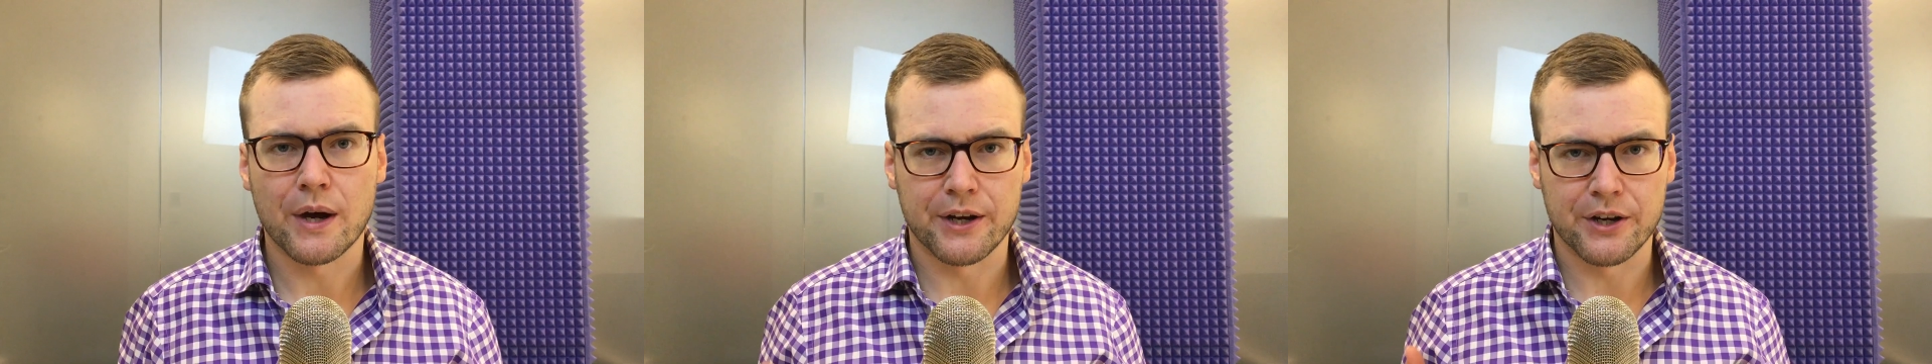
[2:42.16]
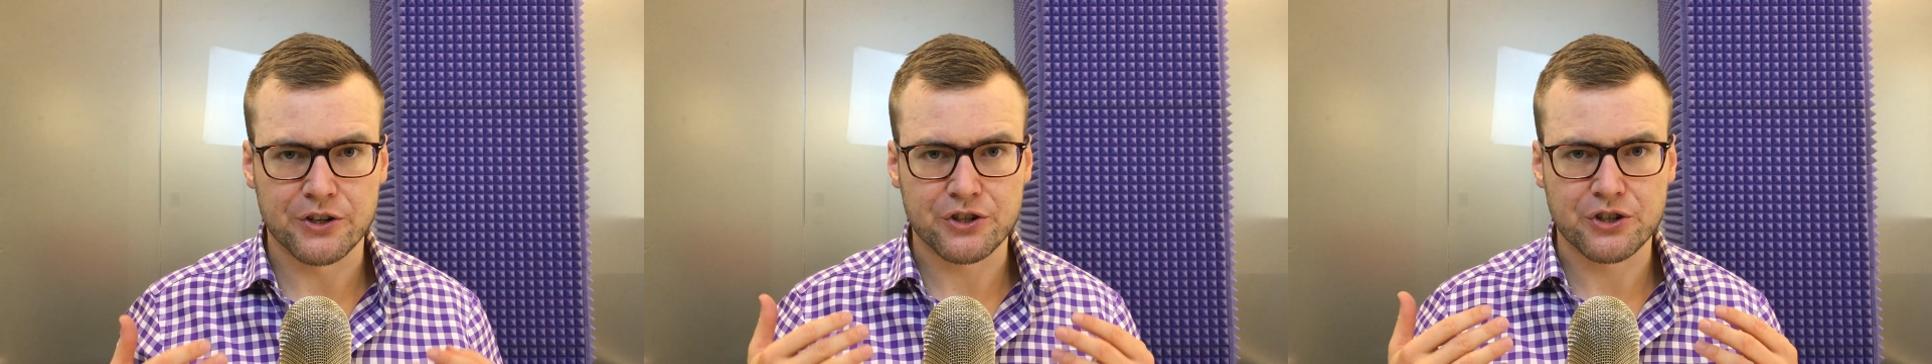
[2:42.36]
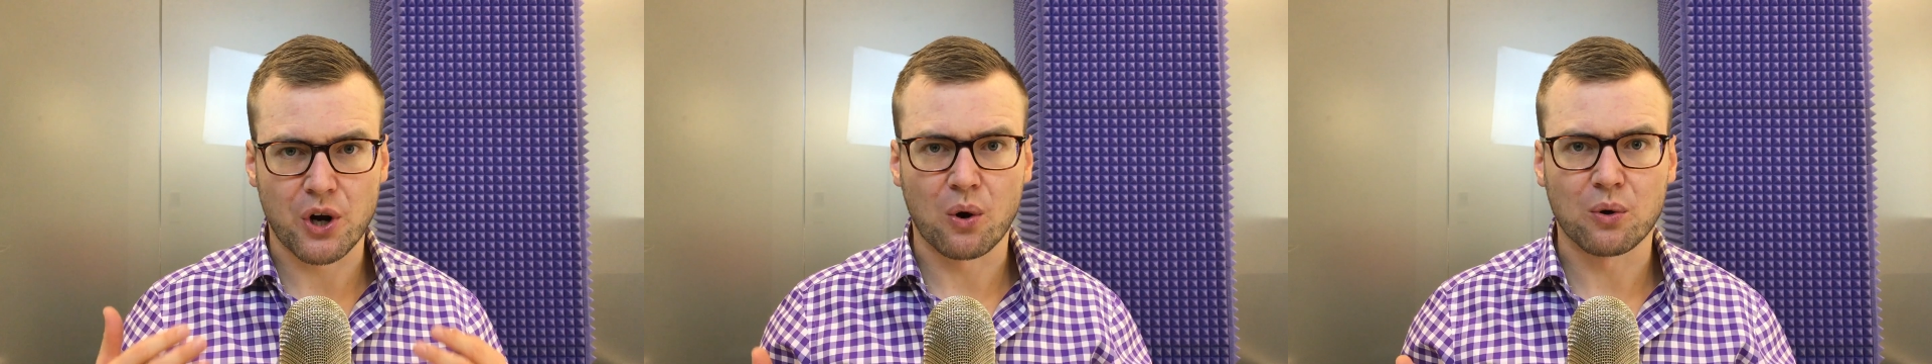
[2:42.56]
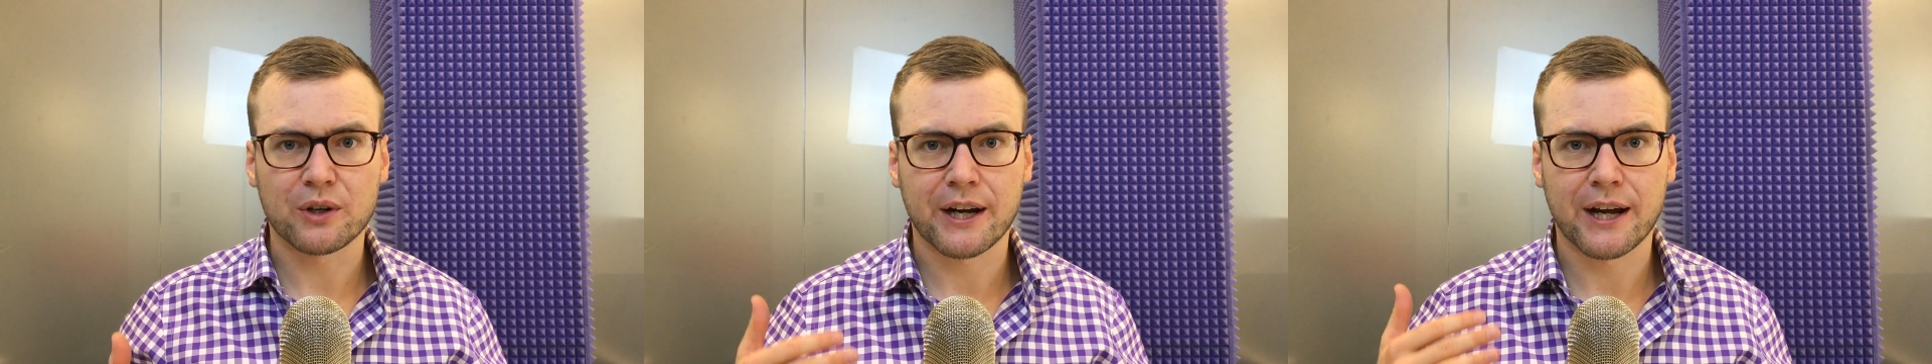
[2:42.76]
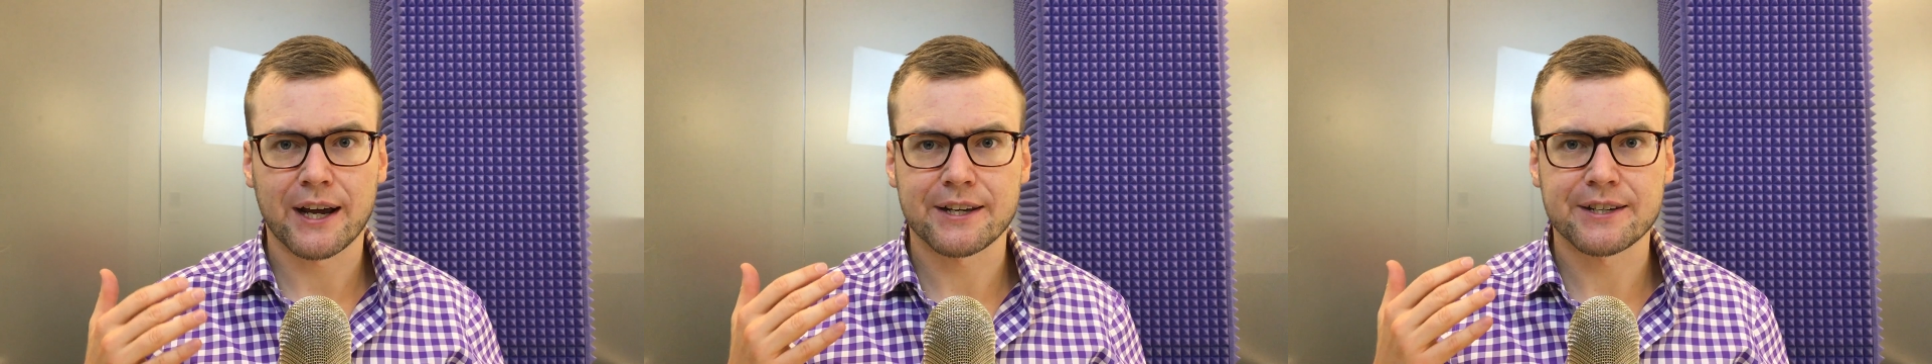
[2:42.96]
When it
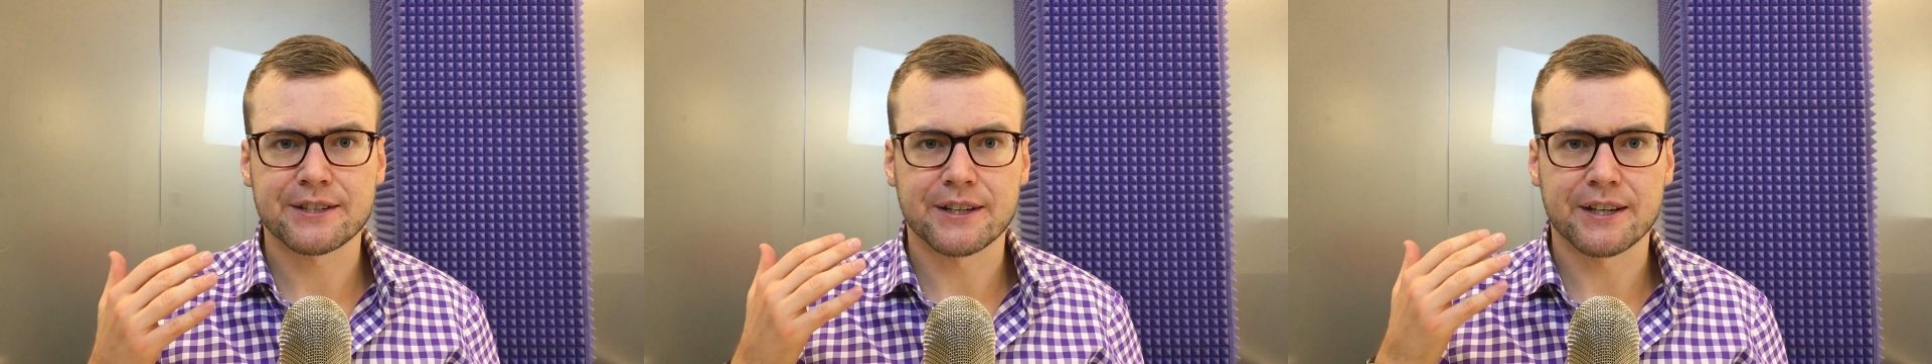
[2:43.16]
showcased